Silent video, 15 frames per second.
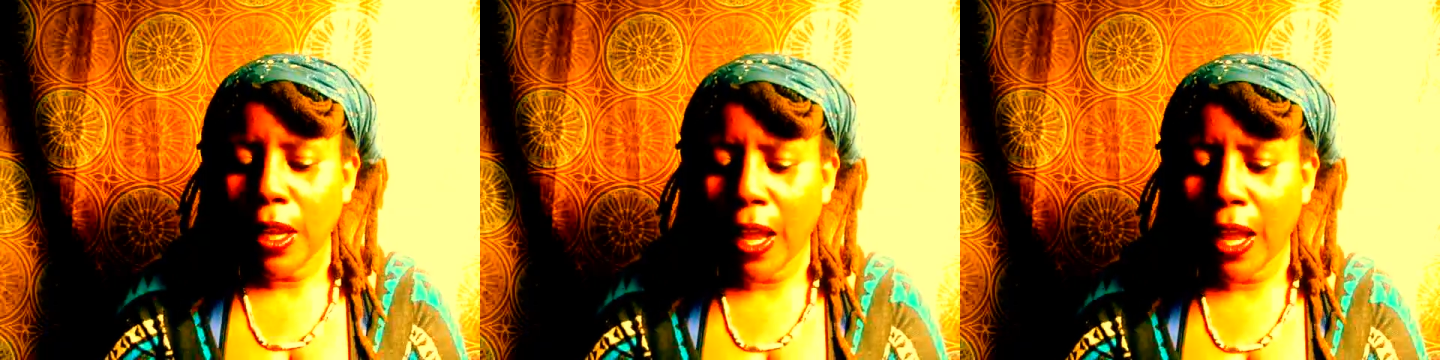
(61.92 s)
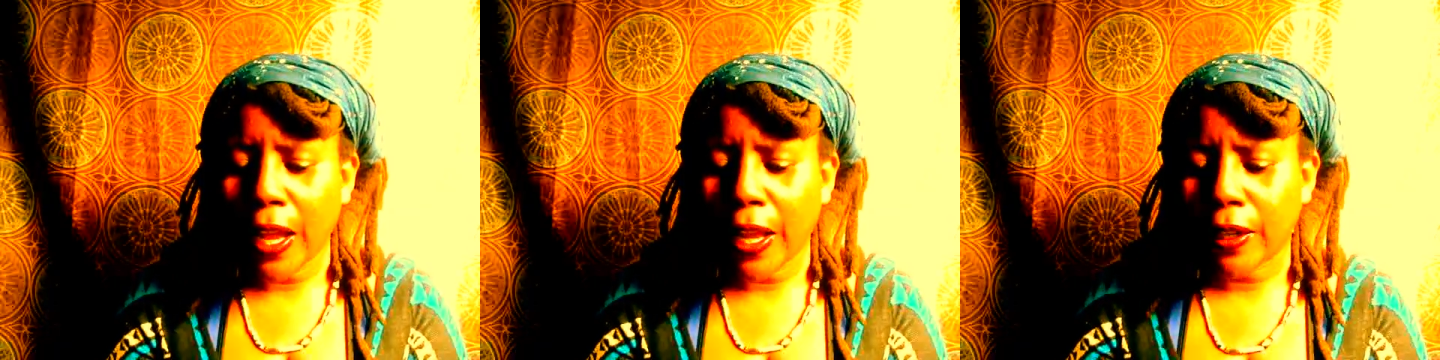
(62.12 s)

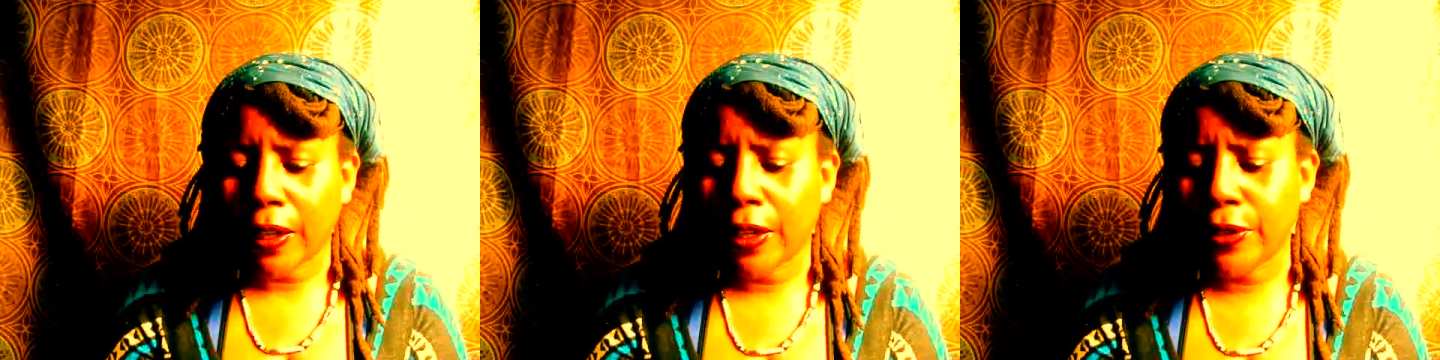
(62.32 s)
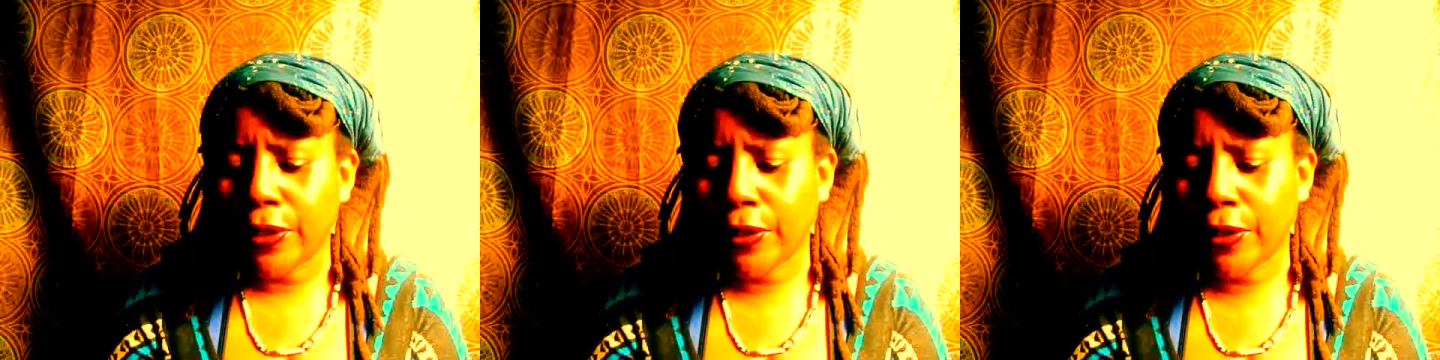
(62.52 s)
Hi,
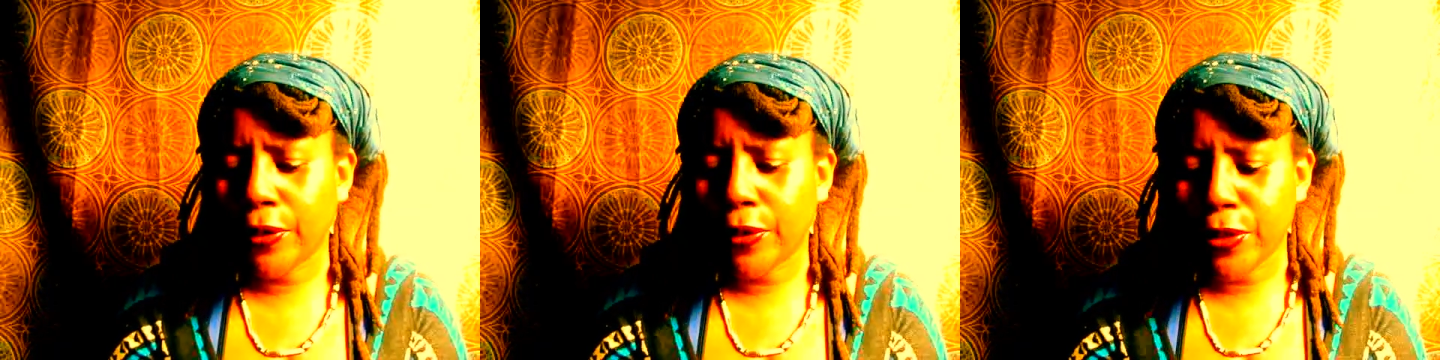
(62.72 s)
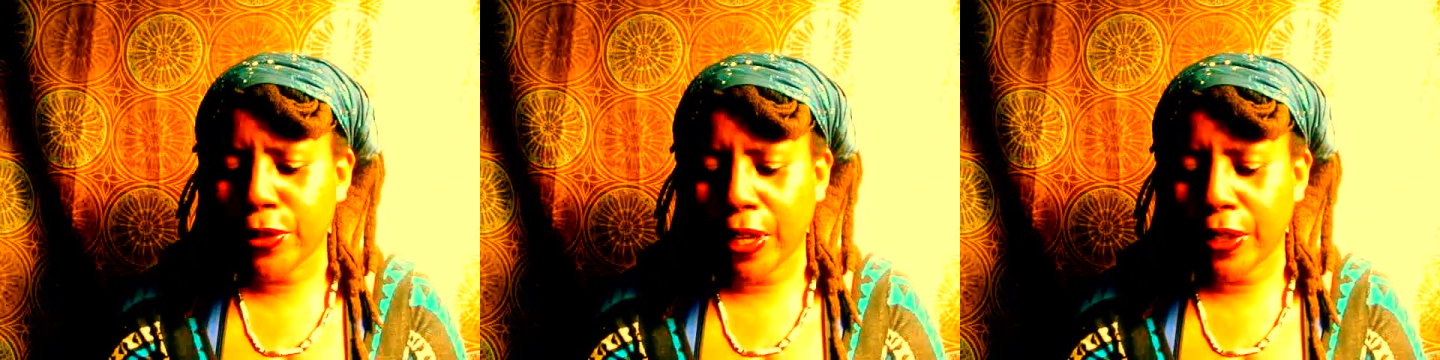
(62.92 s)
I don't
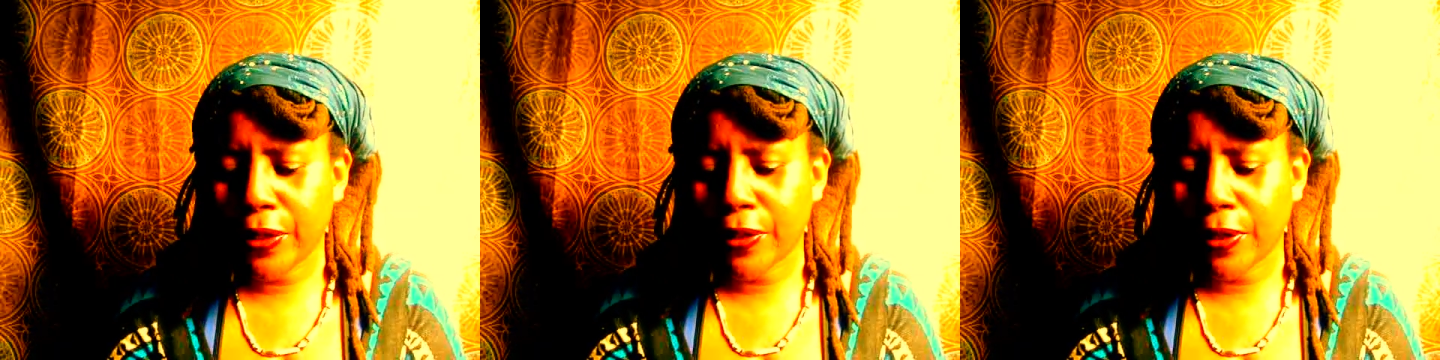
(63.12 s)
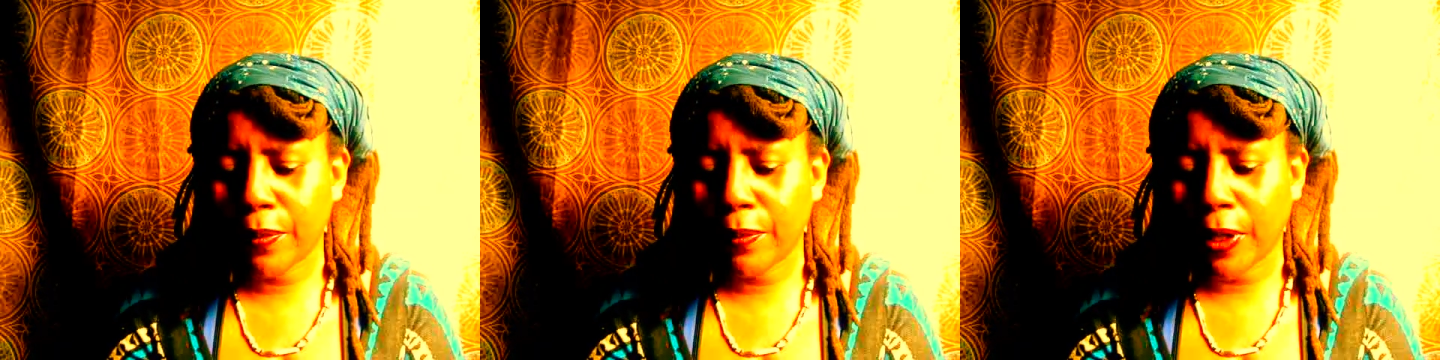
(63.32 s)

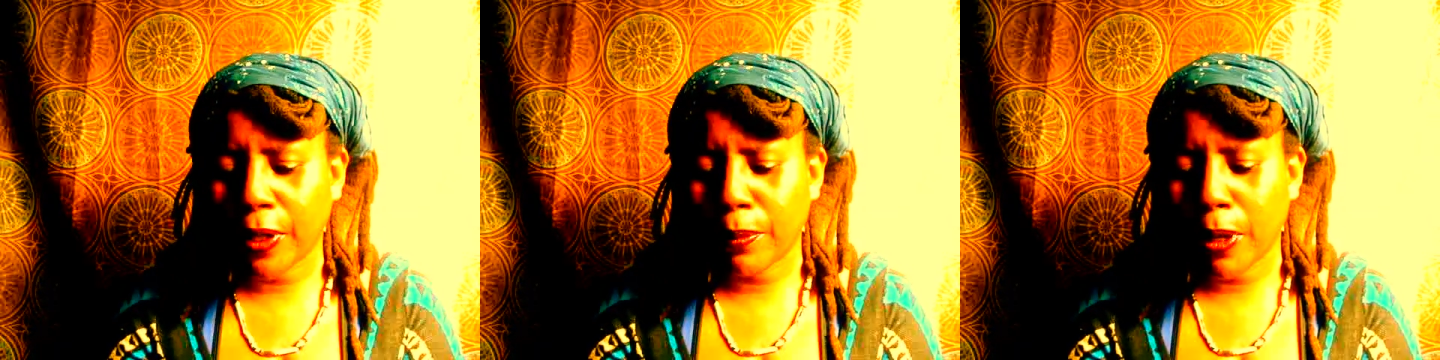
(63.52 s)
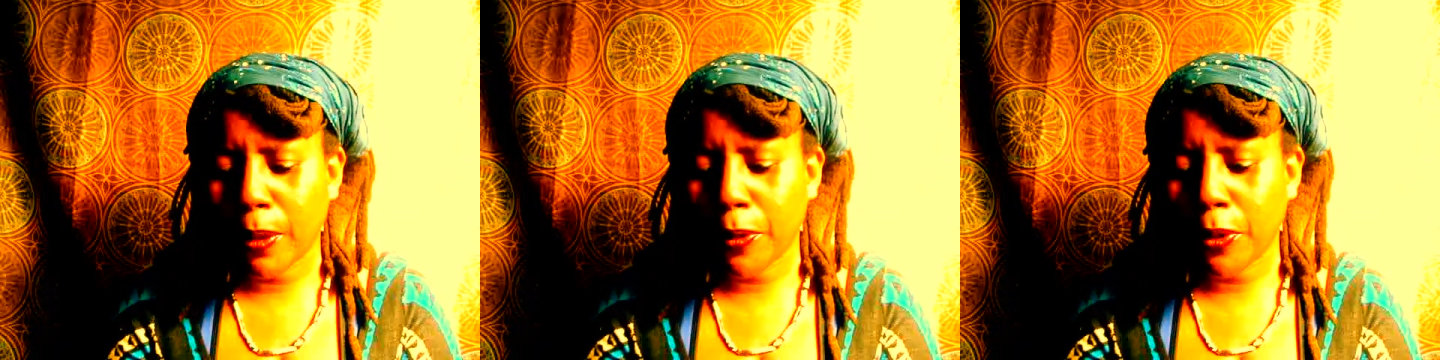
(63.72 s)
understand
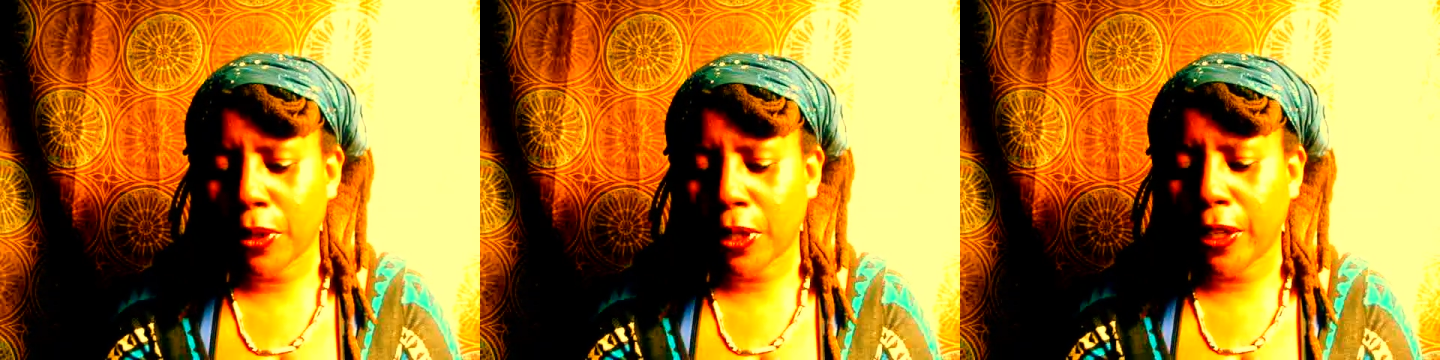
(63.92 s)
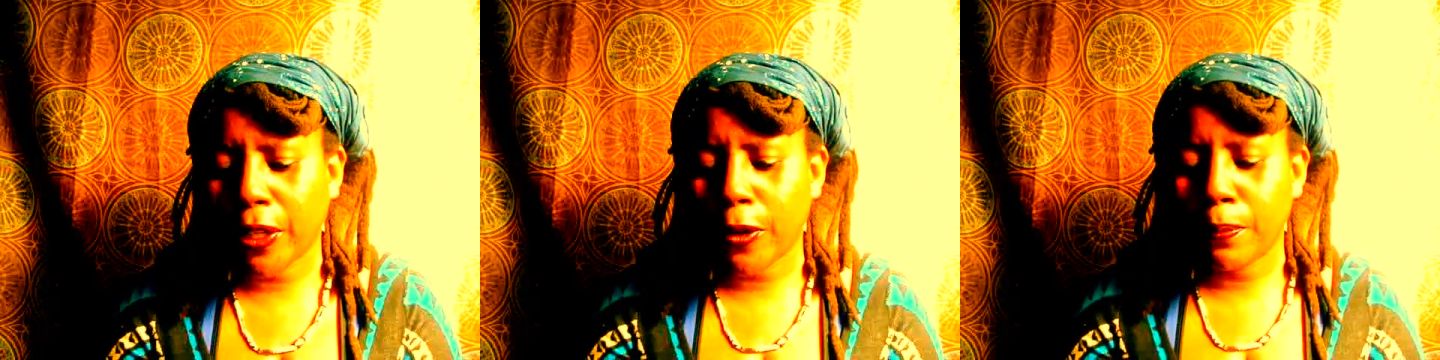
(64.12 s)
something. Maybe you
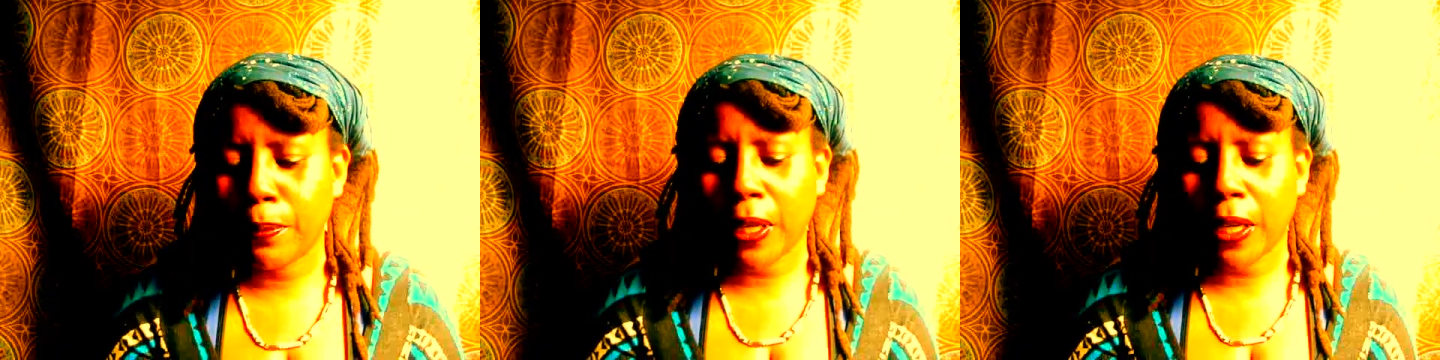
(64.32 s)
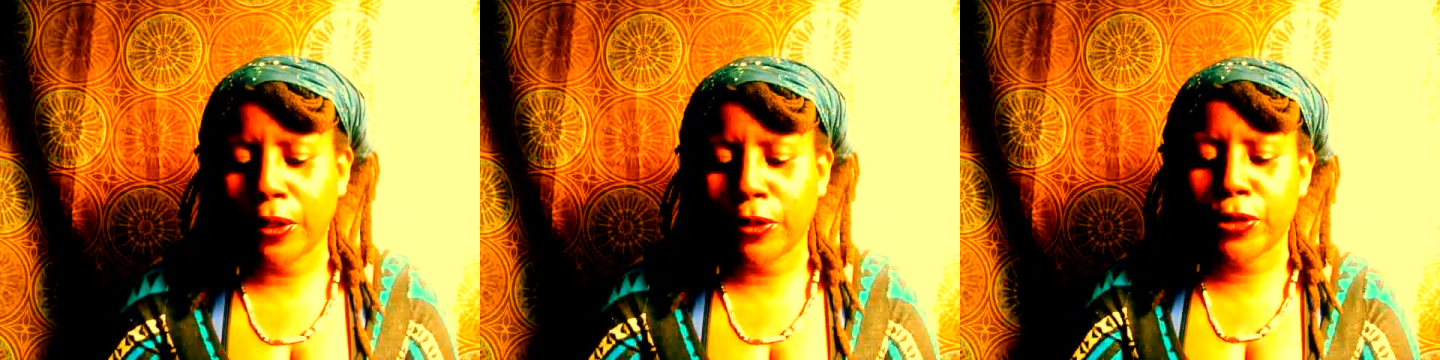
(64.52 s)
can help
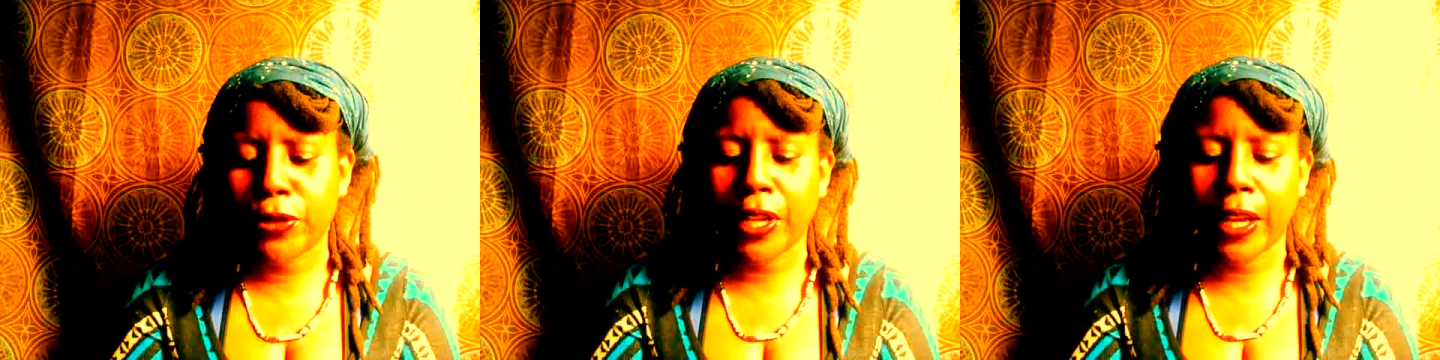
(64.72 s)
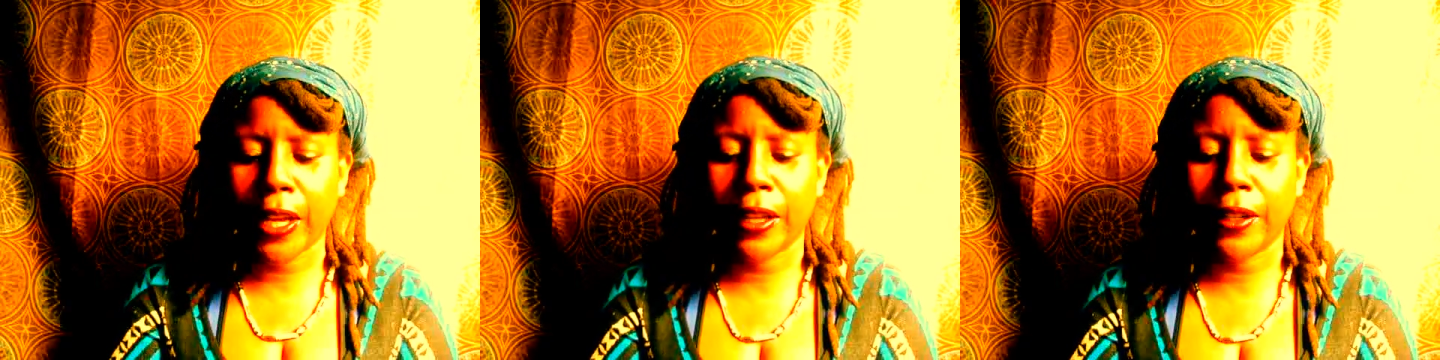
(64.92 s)
me
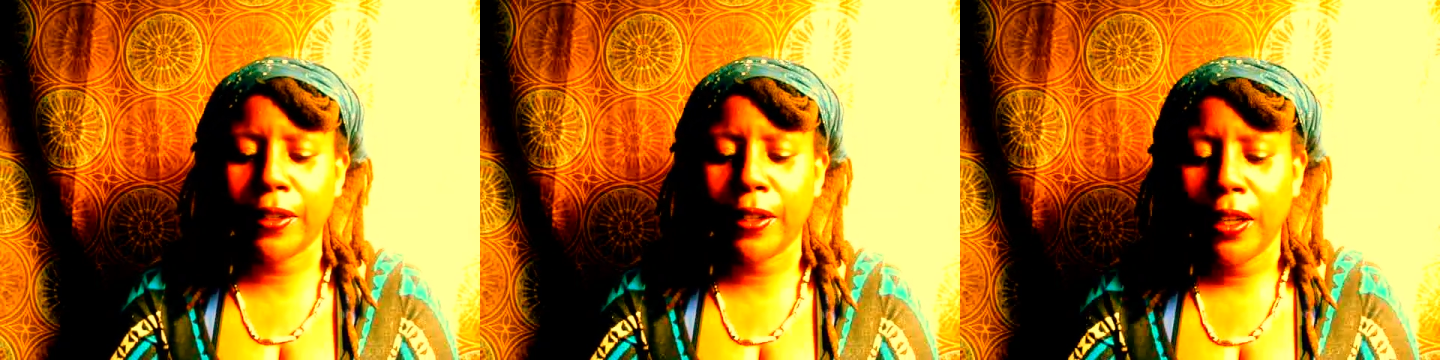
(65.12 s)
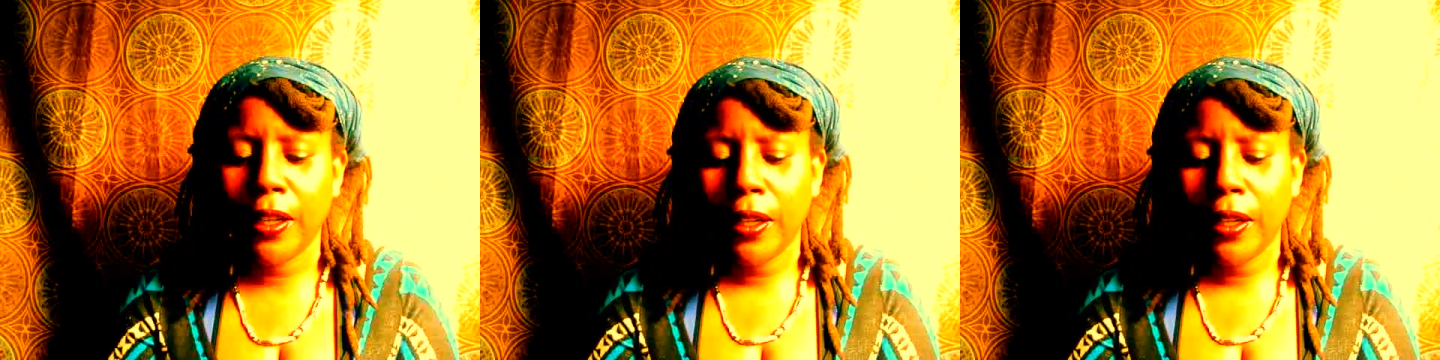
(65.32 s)
understand.